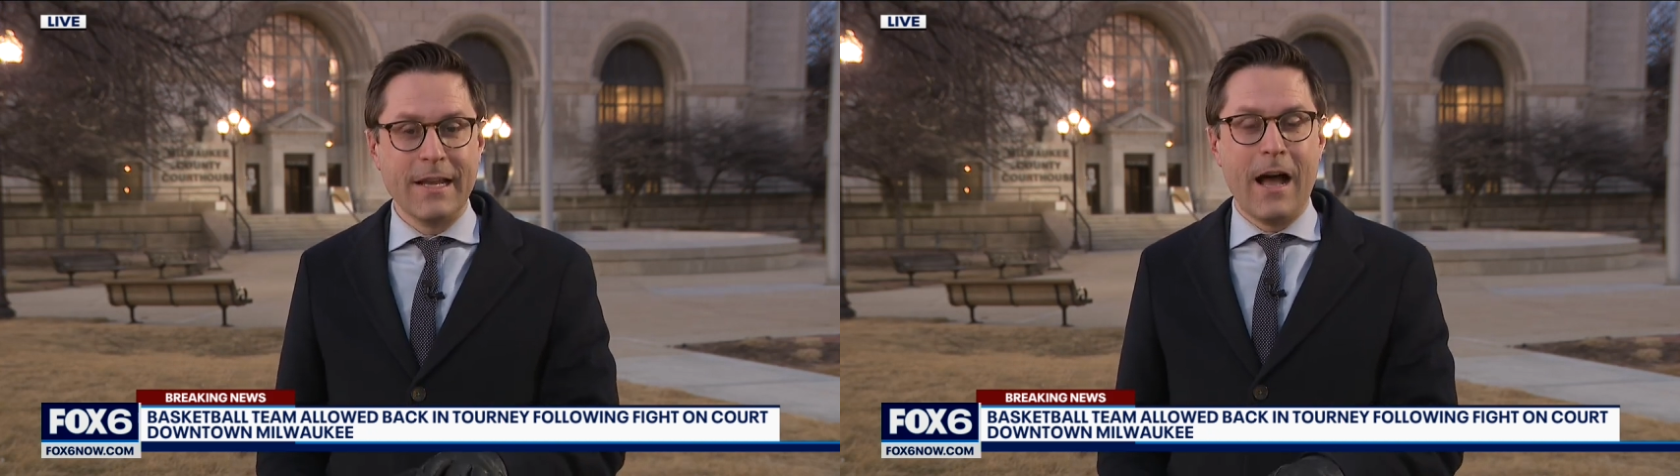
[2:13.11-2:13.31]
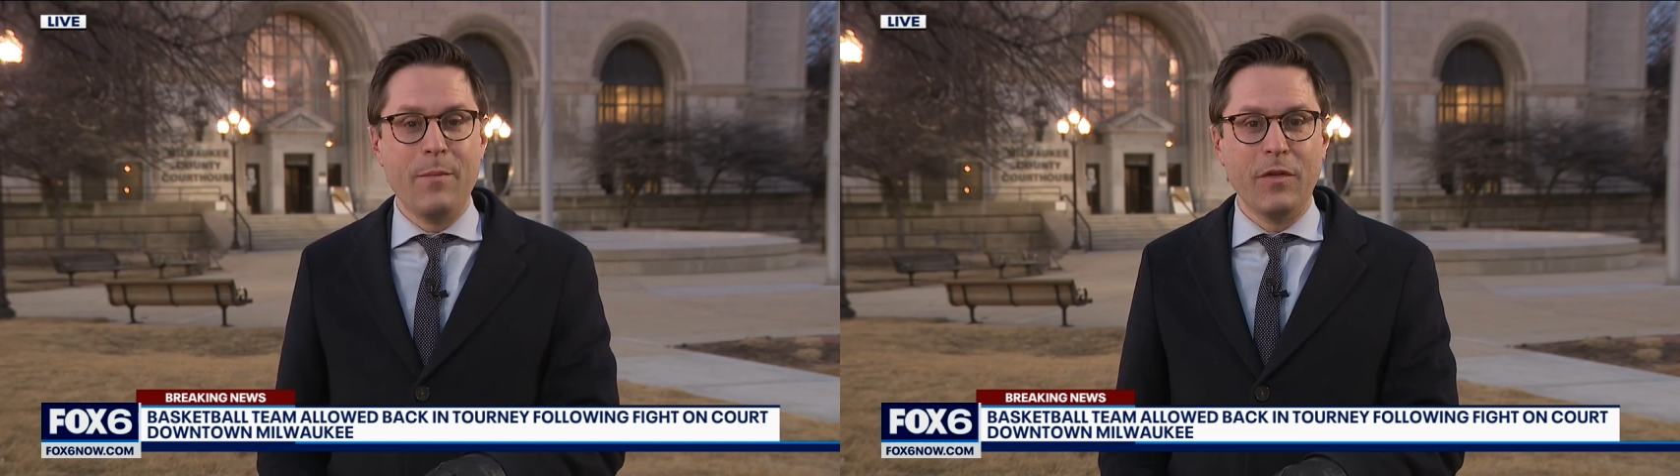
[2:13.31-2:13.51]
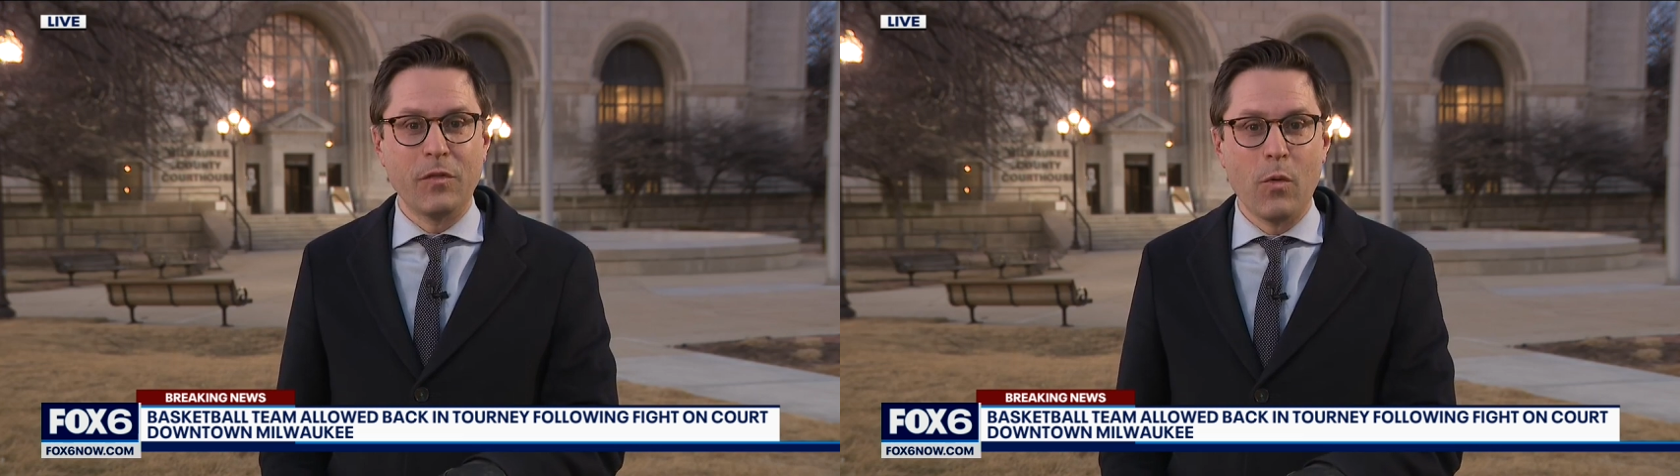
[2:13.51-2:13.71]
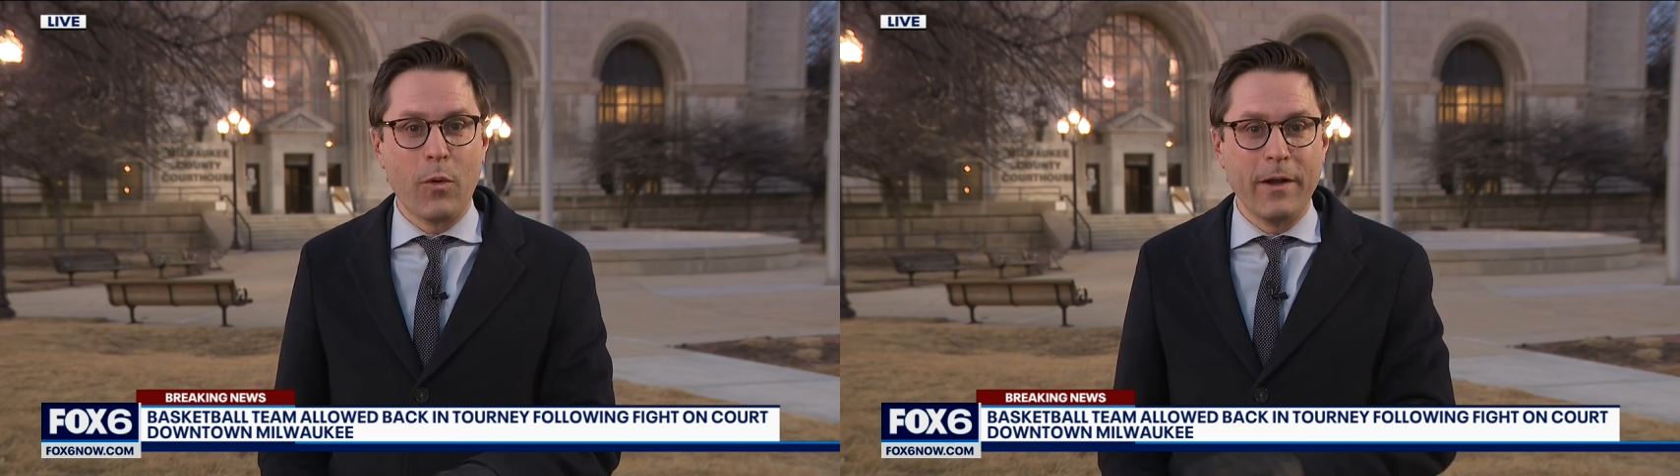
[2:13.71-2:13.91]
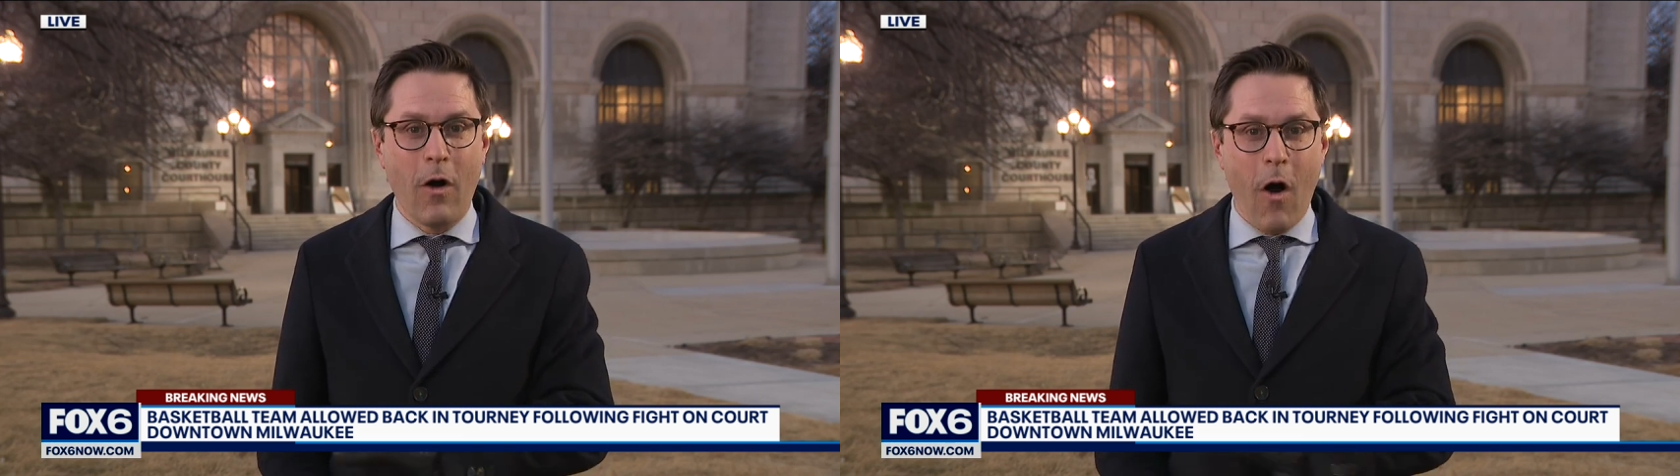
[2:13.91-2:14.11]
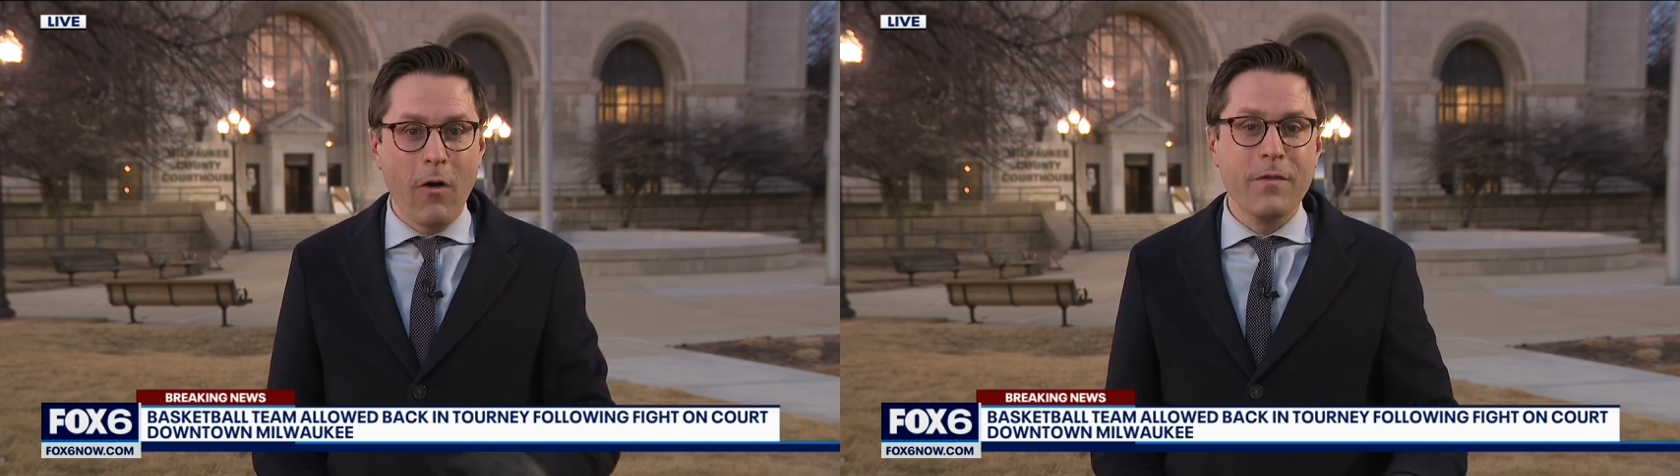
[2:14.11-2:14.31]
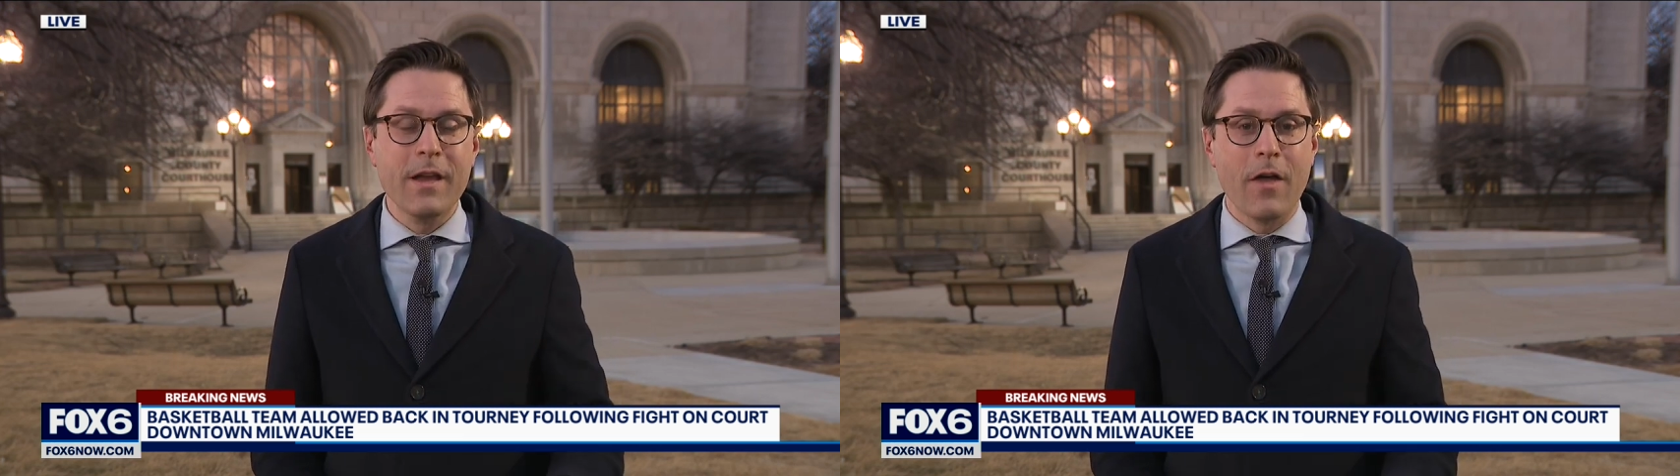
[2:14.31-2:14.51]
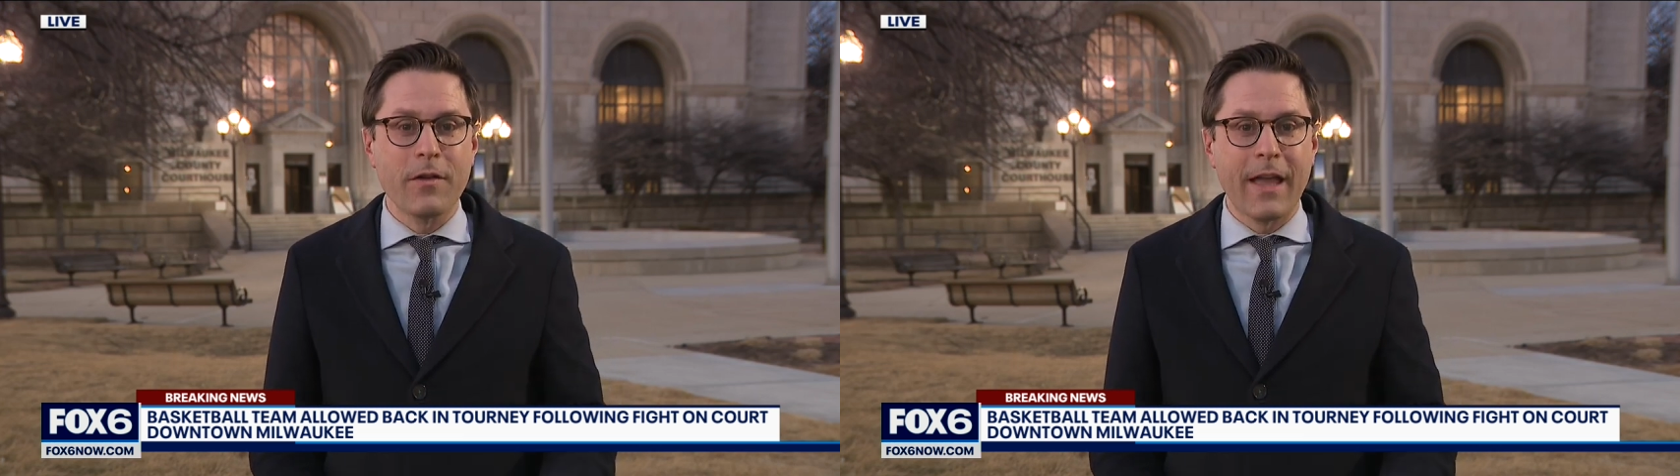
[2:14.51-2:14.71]
Thomas More, and all of
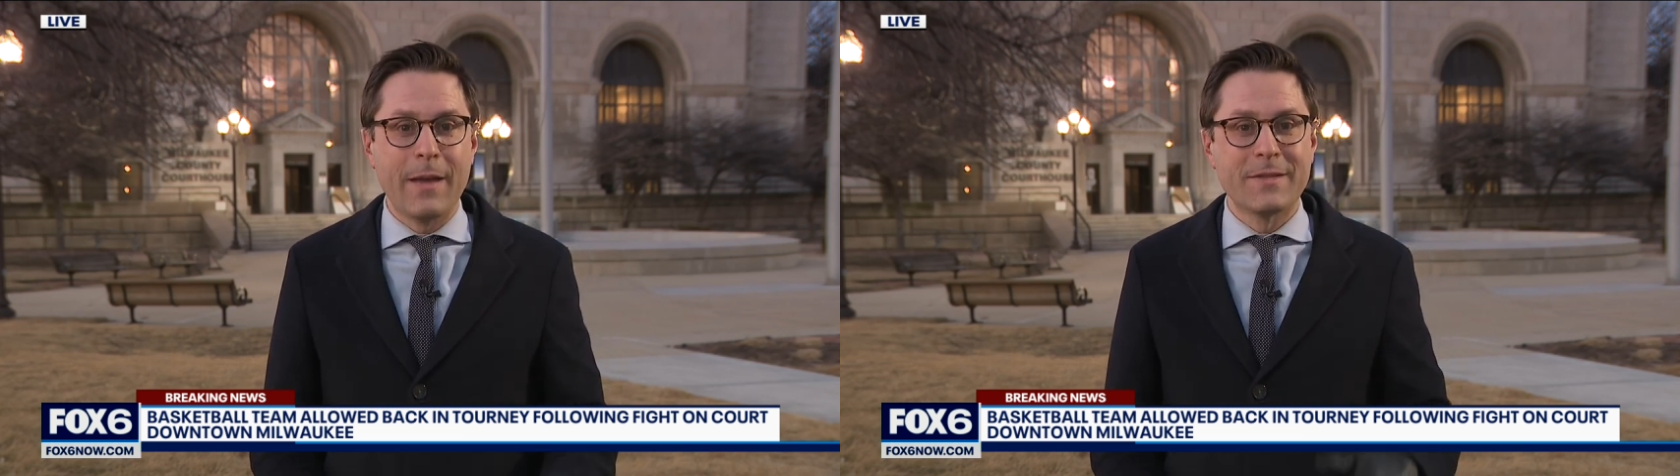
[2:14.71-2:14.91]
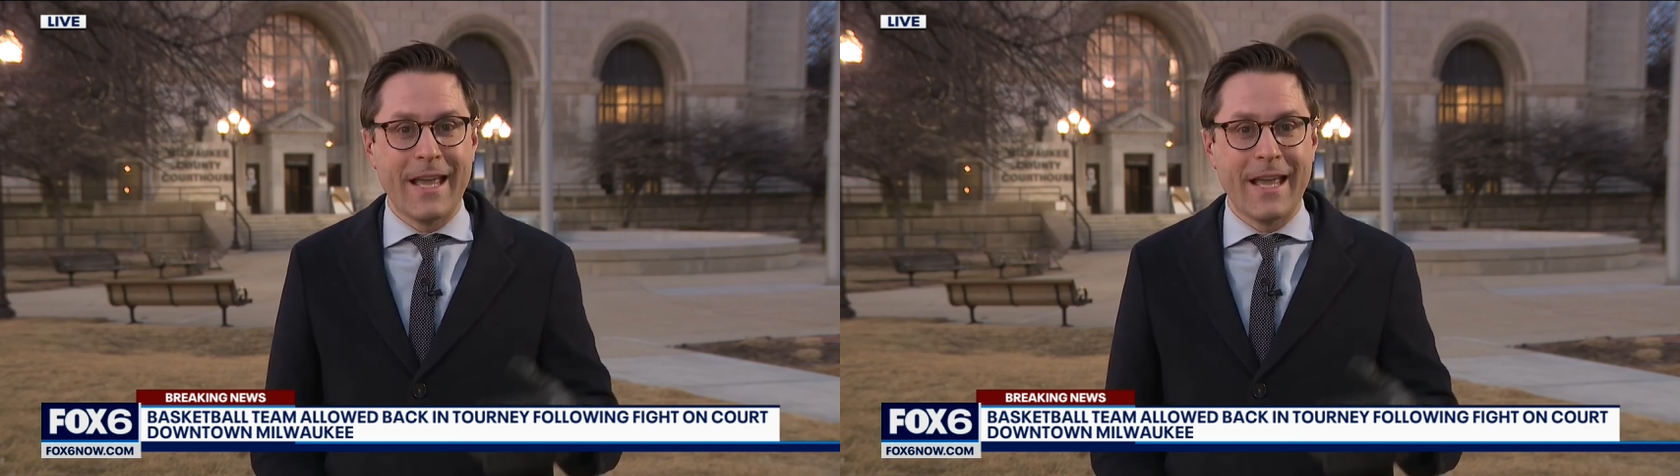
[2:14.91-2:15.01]
the other games